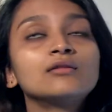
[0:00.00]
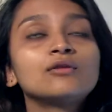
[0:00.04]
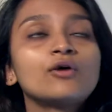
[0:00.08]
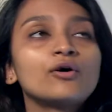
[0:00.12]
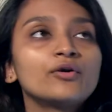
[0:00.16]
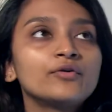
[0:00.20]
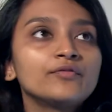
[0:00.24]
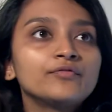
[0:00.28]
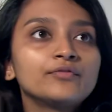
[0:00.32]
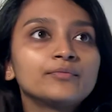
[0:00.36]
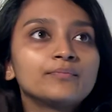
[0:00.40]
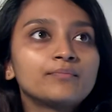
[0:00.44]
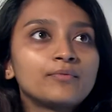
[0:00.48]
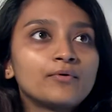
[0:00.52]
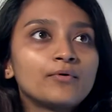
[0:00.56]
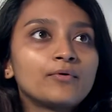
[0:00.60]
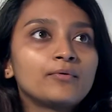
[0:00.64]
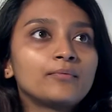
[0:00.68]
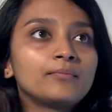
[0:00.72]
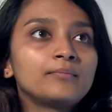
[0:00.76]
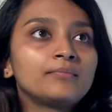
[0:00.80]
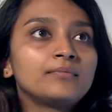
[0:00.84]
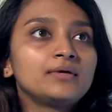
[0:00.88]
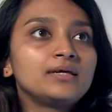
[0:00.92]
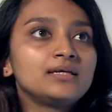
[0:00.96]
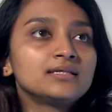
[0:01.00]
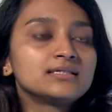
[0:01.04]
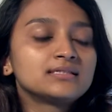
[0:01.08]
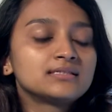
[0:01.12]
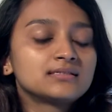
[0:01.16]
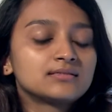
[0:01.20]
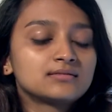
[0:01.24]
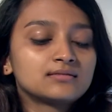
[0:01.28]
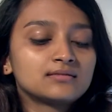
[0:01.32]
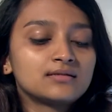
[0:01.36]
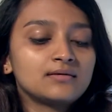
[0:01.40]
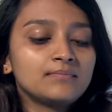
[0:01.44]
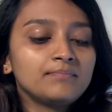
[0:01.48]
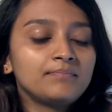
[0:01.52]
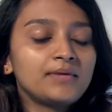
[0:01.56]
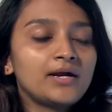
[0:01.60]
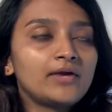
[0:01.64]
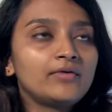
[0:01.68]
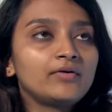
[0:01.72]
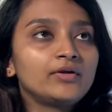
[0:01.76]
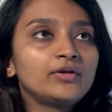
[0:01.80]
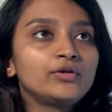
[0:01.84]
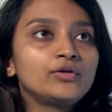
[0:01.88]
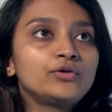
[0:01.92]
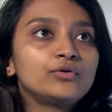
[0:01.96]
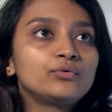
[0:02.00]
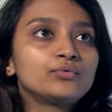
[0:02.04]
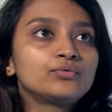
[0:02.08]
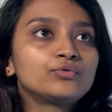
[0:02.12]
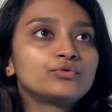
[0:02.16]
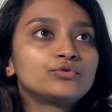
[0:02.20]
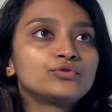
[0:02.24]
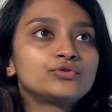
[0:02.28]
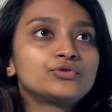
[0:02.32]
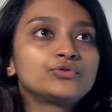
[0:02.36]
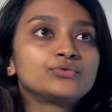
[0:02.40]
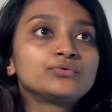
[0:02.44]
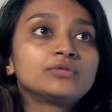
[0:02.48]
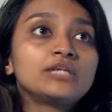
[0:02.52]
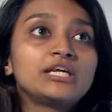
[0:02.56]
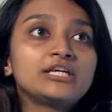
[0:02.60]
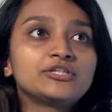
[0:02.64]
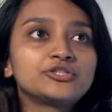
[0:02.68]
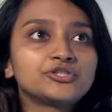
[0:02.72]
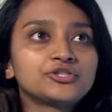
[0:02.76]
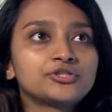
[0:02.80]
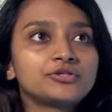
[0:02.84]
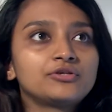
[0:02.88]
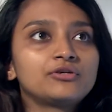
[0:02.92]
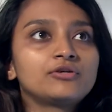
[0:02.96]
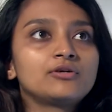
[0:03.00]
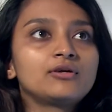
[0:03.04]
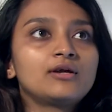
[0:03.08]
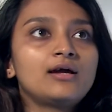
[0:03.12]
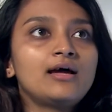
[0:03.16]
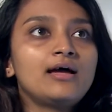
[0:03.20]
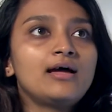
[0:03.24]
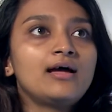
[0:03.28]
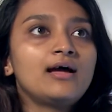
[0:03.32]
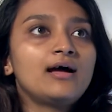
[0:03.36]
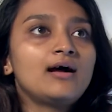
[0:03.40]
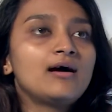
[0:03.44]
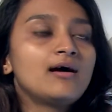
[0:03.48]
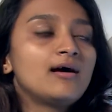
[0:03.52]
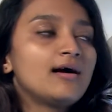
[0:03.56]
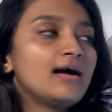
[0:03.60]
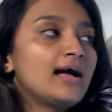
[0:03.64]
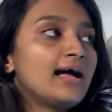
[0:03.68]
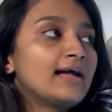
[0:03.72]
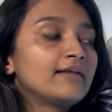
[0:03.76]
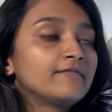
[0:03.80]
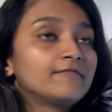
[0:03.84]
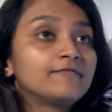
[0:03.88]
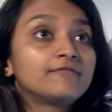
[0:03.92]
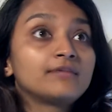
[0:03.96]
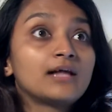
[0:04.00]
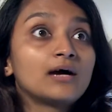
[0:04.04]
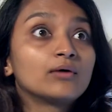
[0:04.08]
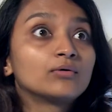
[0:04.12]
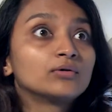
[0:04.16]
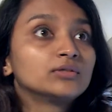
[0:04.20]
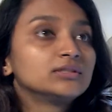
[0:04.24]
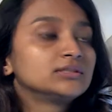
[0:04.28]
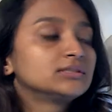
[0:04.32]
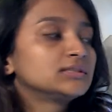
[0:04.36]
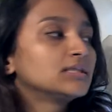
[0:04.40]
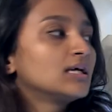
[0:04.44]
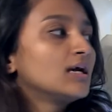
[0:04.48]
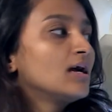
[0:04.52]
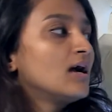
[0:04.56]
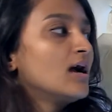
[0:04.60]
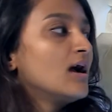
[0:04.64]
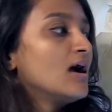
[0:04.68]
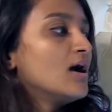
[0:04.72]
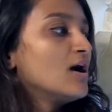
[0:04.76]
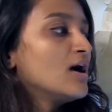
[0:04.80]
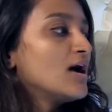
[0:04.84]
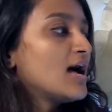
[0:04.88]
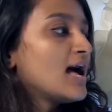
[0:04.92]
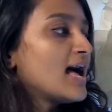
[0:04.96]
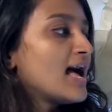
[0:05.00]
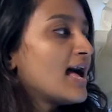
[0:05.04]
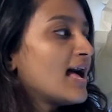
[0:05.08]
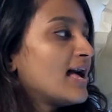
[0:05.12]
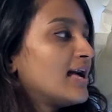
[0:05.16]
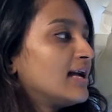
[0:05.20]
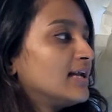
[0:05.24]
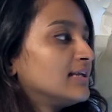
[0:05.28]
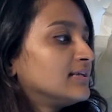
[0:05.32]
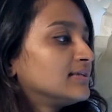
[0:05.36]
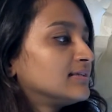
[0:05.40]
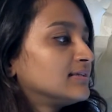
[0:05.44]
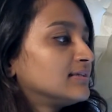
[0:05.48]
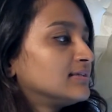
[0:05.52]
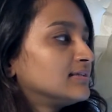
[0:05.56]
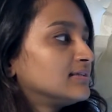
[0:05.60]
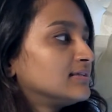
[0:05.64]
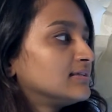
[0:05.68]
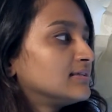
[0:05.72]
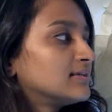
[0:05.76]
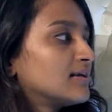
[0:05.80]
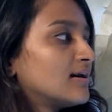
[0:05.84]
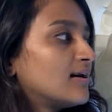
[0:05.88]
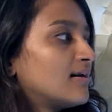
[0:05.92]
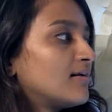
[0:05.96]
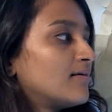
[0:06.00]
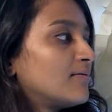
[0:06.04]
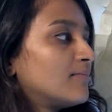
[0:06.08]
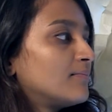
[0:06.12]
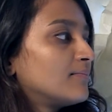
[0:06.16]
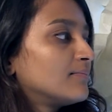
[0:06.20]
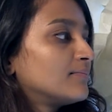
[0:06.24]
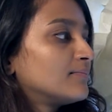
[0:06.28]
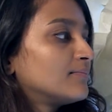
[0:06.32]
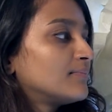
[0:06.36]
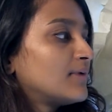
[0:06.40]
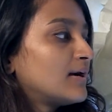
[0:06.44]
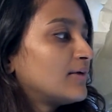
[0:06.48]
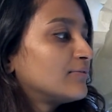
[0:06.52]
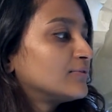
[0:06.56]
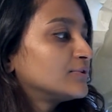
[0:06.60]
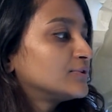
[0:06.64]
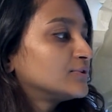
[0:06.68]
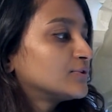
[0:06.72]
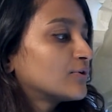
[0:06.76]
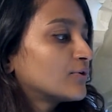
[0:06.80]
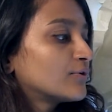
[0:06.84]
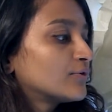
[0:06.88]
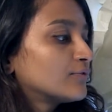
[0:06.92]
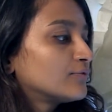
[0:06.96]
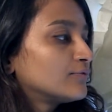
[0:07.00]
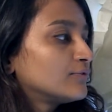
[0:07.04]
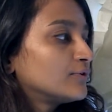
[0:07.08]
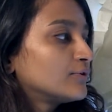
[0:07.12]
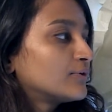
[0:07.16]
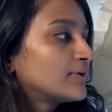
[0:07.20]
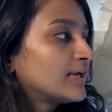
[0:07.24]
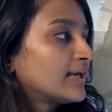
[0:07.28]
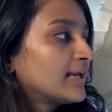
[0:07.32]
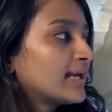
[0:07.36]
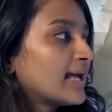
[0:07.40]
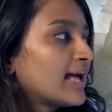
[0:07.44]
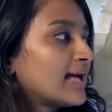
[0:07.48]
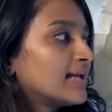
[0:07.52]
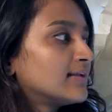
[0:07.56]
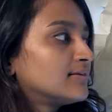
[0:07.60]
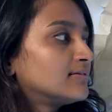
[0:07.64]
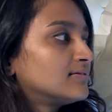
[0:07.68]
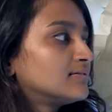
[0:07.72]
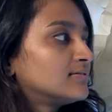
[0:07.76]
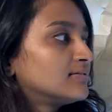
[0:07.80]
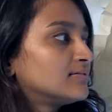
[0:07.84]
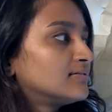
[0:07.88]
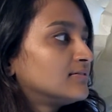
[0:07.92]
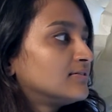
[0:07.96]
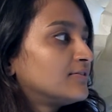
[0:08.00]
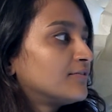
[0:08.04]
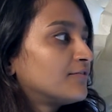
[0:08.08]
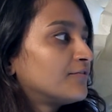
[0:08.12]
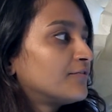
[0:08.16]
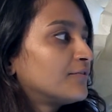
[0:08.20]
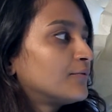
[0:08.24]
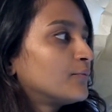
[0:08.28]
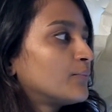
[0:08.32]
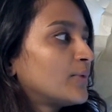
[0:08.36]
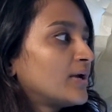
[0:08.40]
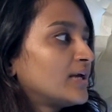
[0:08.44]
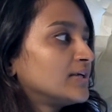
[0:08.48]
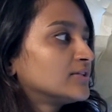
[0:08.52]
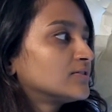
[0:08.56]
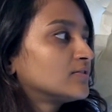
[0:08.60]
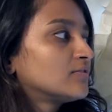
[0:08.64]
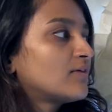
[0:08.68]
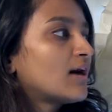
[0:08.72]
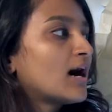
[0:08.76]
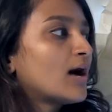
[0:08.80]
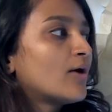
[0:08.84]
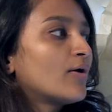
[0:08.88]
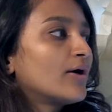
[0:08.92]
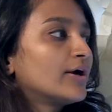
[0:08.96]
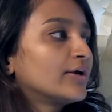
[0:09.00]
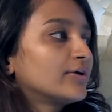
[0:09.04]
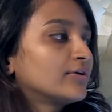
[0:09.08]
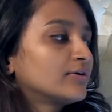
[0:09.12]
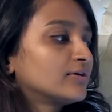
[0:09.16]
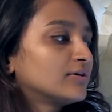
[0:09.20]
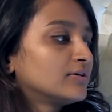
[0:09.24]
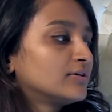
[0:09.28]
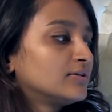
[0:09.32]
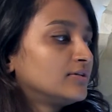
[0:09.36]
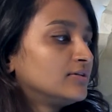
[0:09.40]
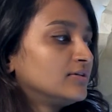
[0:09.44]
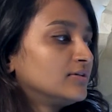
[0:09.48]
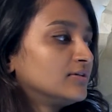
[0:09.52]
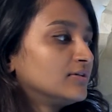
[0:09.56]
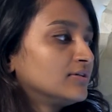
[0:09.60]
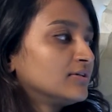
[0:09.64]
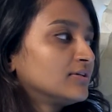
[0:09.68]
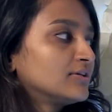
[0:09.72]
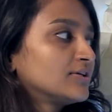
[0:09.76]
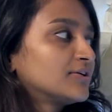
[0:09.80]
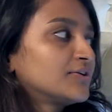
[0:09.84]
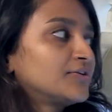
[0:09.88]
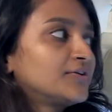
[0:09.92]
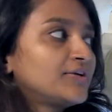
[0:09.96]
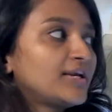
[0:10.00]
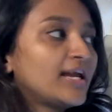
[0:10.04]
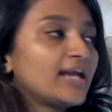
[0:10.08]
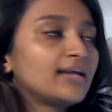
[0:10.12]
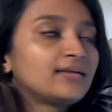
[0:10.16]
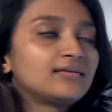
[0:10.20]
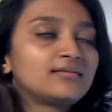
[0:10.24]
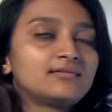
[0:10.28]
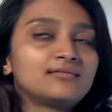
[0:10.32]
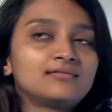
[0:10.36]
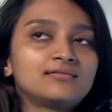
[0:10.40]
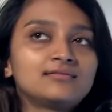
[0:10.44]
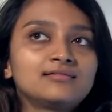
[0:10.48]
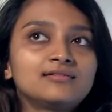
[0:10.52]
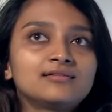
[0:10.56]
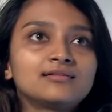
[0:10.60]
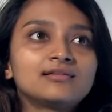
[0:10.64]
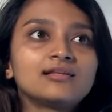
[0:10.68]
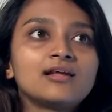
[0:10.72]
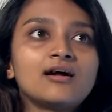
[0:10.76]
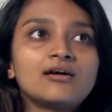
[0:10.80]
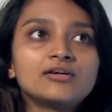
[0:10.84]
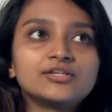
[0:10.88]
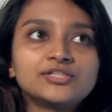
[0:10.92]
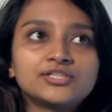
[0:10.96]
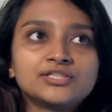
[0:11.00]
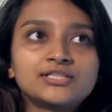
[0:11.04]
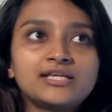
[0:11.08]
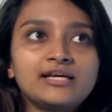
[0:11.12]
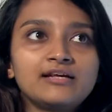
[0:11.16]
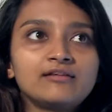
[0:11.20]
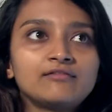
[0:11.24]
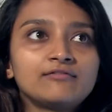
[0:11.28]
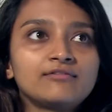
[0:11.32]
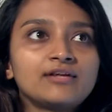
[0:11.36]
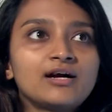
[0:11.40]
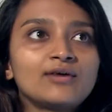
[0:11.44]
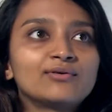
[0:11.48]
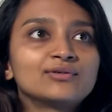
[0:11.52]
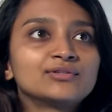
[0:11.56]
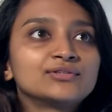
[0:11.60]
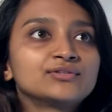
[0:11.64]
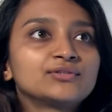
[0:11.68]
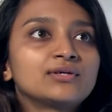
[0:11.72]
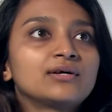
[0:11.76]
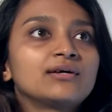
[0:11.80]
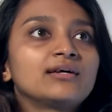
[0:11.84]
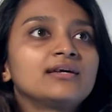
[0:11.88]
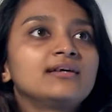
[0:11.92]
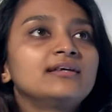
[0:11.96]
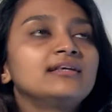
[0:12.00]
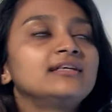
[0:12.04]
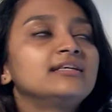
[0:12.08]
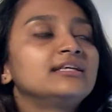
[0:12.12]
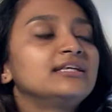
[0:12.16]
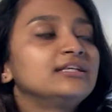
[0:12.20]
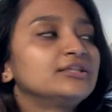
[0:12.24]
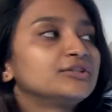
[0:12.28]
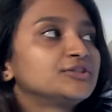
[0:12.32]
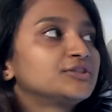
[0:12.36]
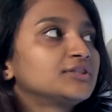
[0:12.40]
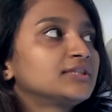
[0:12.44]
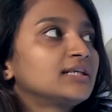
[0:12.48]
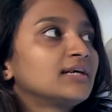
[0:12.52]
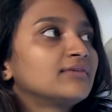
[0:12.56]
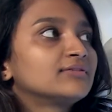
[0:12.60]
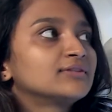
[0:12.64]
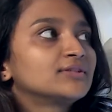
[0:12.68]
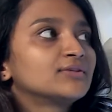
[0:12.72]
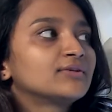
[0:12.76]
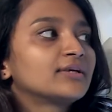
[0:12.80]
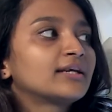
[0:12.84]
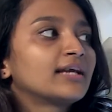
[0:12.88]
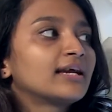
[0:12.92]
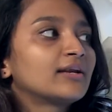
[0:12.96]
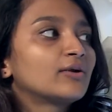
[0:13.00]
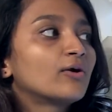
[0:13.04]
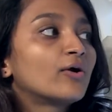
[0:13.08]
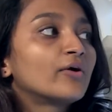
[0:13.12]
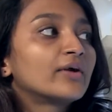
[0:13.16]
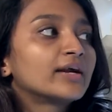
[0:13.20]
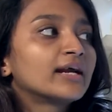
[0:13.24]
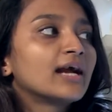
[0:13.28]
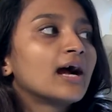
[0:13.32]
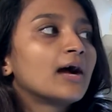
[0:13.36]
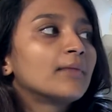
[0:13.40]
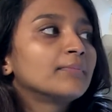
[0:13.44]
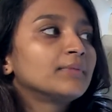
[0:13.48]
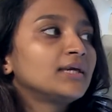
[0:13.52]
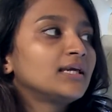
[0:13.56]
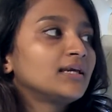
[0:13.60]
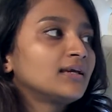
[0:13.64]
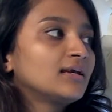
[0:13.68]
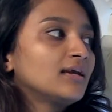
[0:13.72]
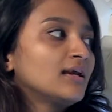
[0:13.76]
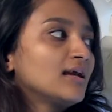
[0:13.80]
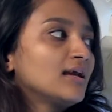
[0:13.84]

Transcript: lot of the poem is comparing youth to nature and flowers. And I was sort of looking at different ways of how I could create large-scale flowers. So initially I was looking at origami,